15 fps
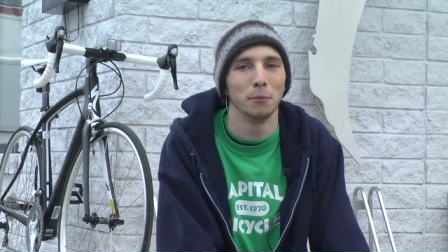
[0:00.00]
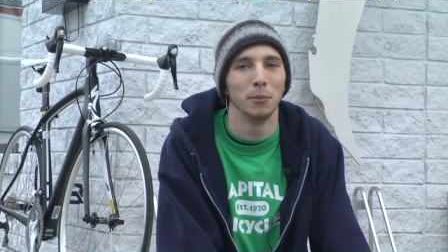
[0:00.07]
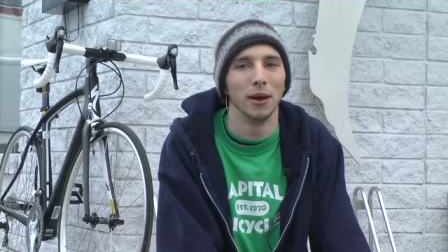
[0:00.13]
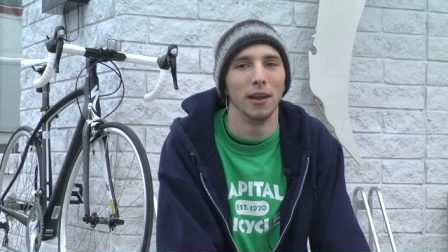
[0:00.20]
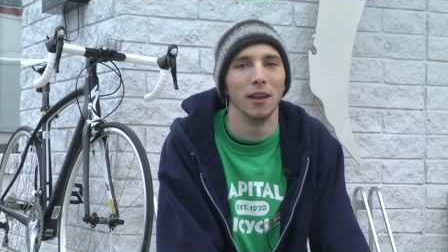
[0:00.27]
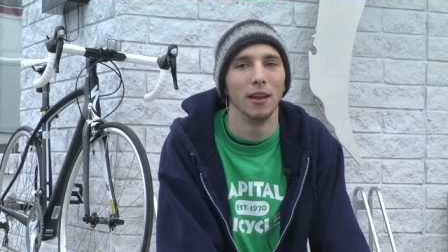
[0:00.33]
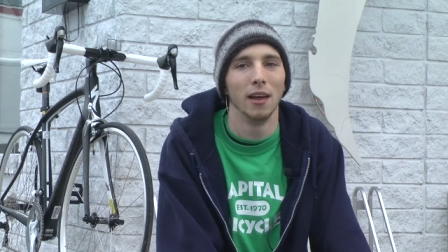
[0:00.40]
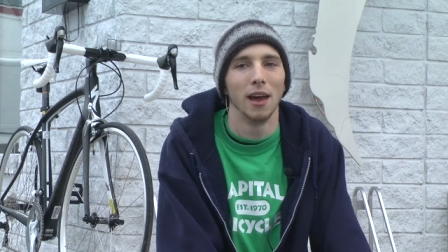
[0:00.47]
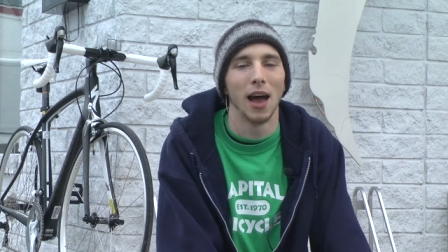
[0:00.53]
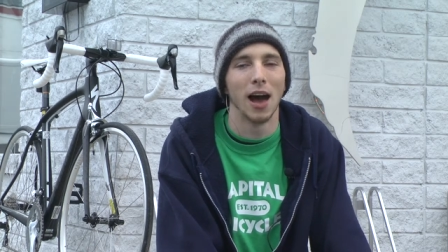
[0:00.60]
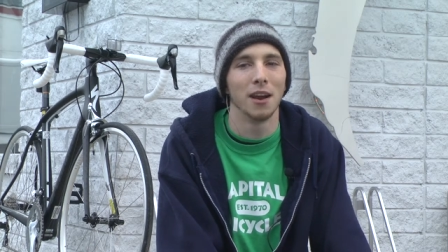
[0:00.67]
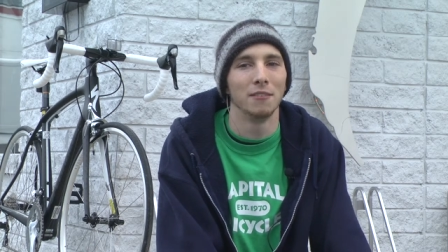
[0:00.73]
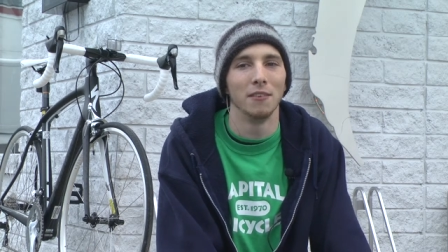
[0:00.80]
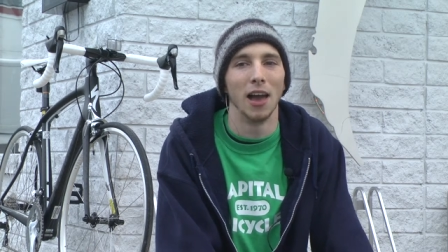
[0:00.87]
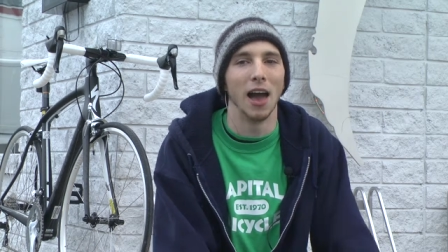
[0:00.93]
But
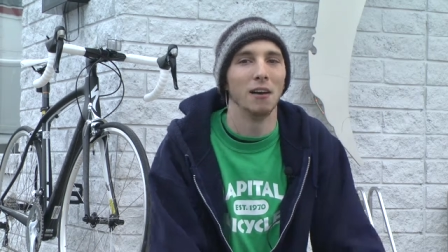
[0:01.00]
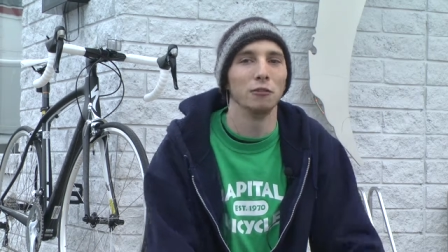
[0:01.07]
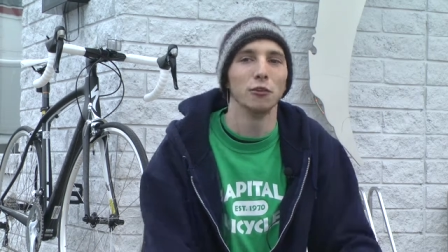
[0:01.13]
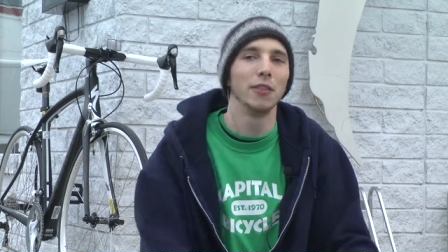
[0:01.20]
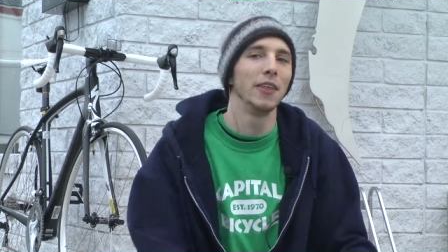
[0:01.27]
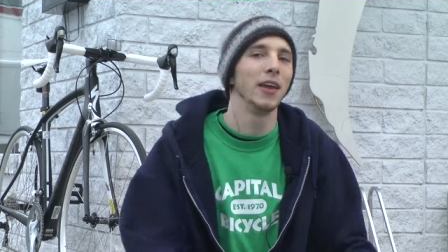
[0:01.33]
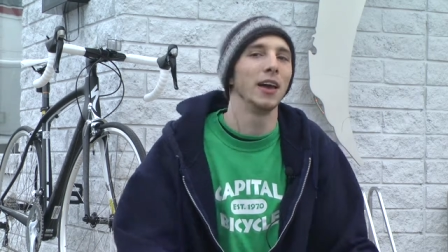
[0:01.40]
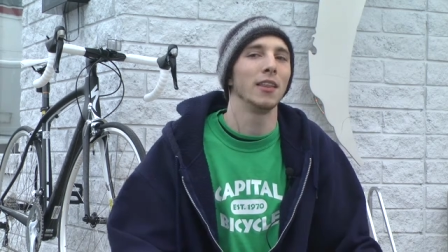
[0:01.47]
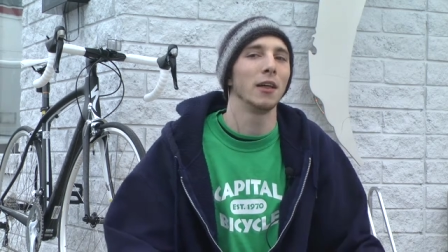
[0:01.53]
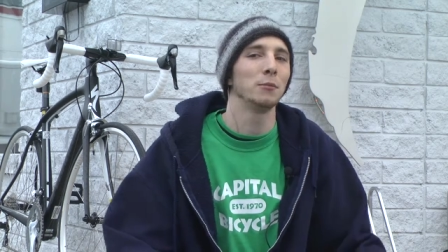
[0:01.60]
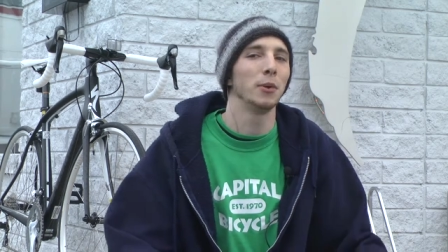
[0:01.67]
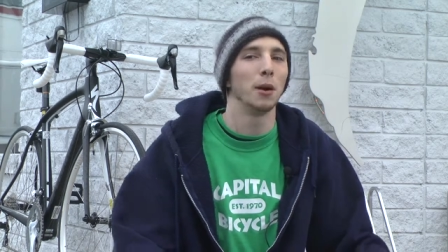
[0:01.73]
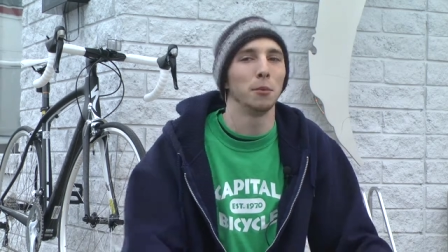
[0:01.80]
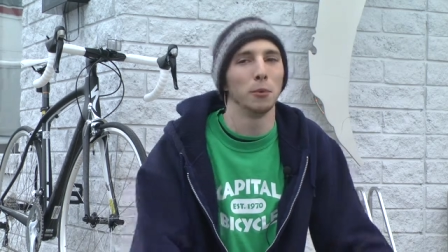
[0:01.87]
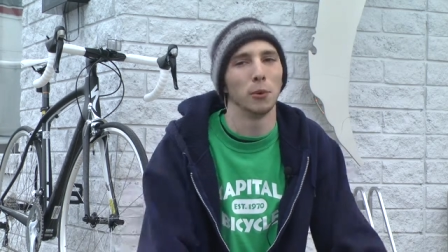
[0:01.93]
out of everything, that's
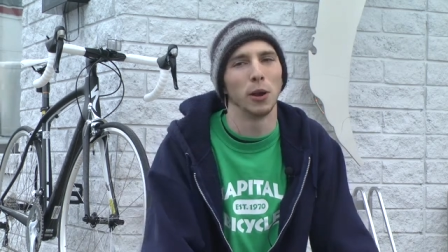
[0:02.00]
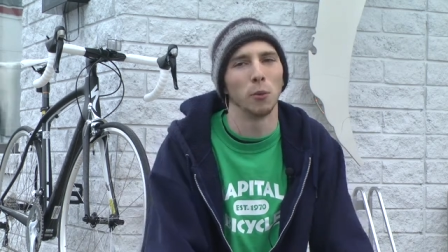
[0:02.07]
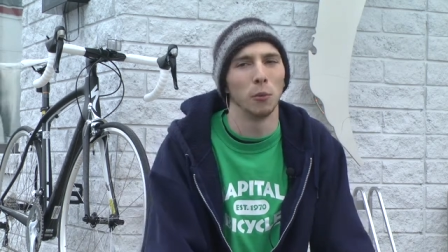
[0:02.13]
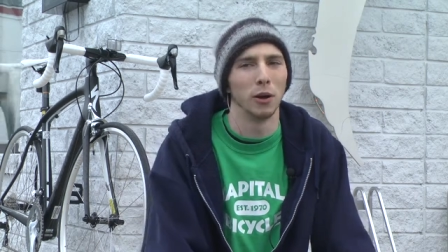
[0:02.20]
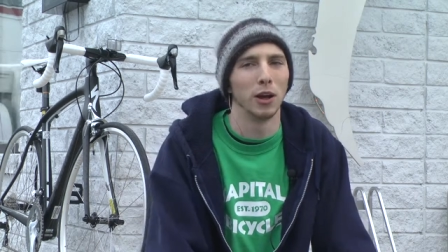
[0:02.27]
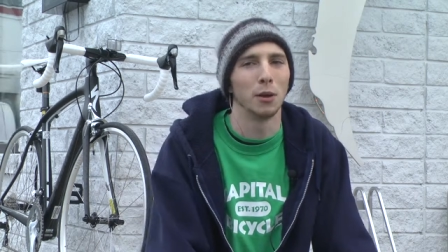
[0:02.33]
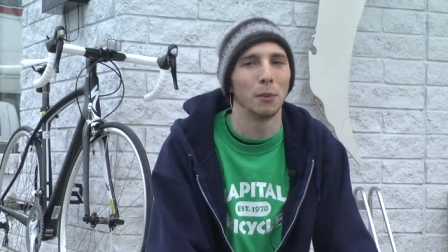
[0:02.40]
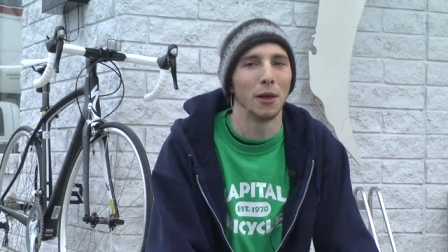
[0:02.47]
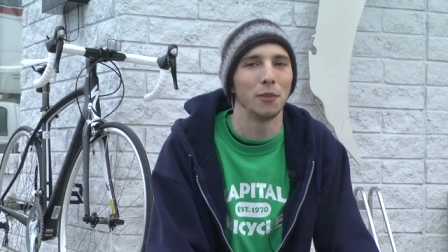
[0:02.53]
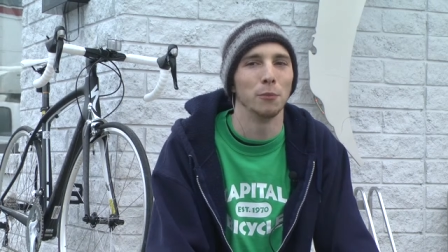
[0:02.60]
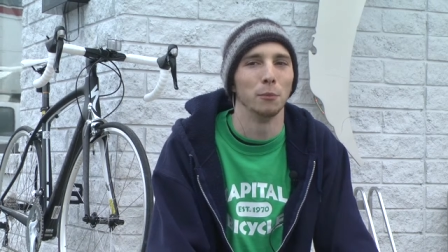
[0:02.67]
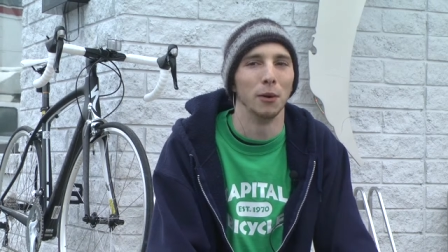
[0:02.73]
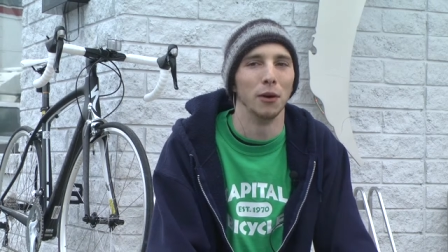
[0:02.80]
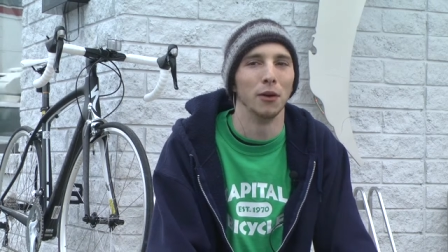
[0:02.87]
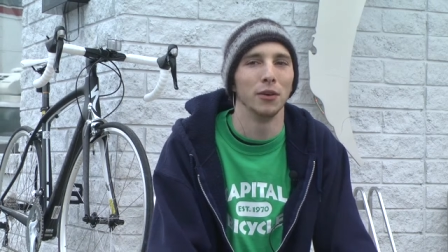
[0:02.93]
probably what I worry about
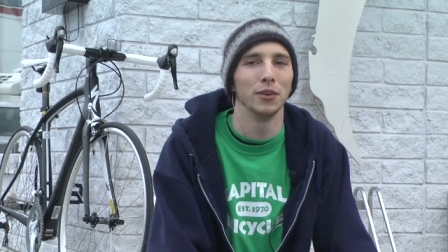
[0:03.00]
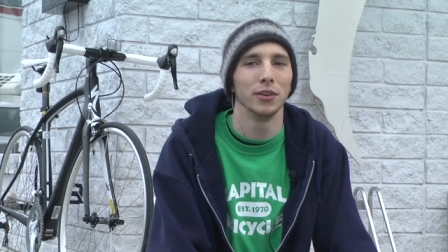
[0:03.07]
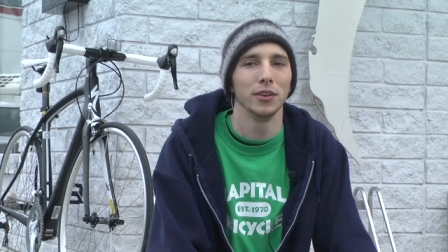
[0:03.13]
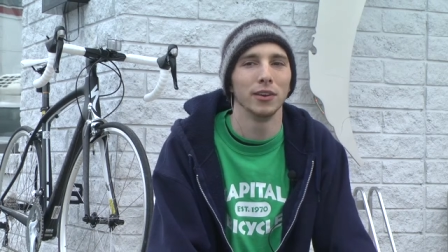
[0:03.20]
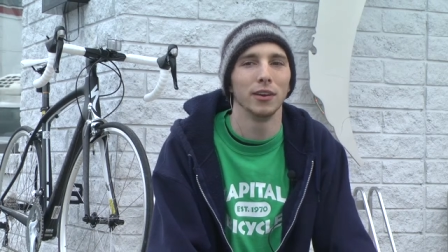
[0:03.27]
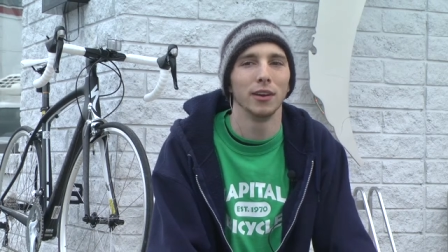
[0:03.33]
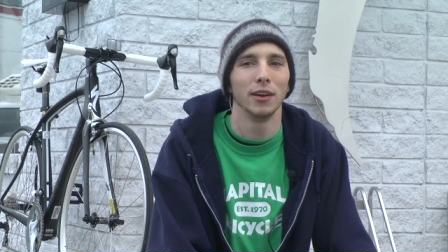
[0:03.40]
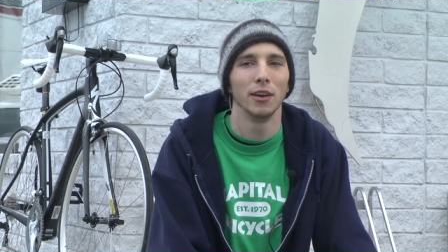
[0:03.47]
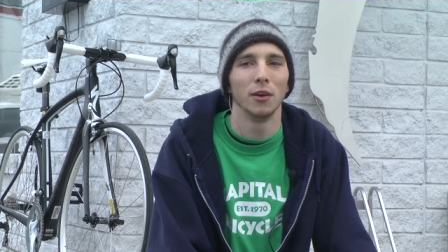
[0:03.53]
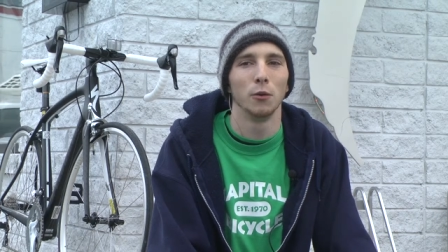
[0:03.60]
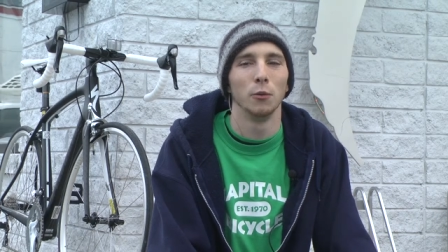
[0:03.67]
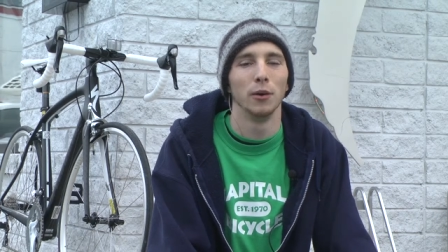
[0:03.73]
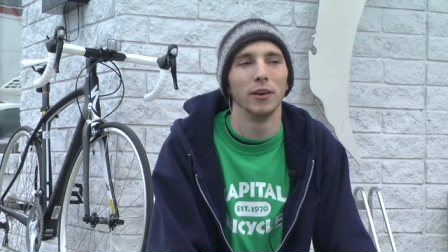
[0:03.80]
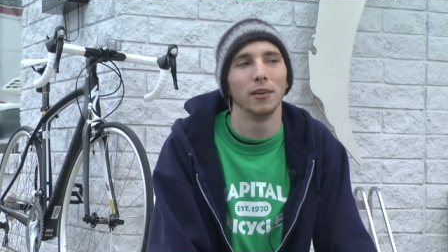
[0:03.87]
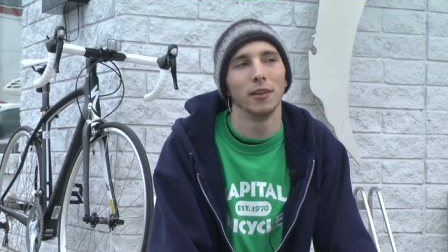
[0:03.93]

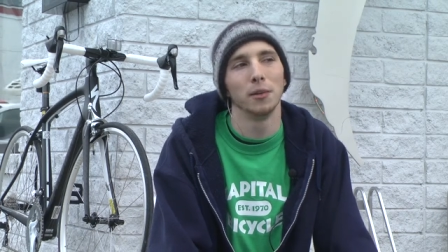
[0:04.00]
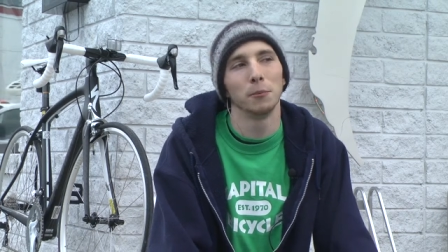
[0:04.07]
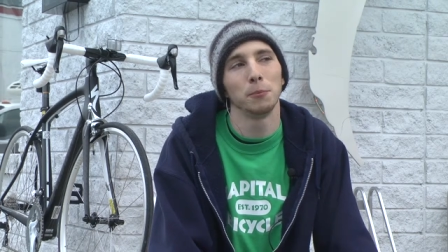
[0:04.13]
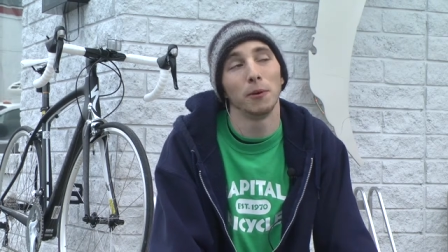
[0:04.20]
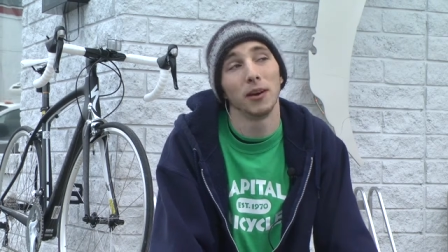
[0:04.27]
the most.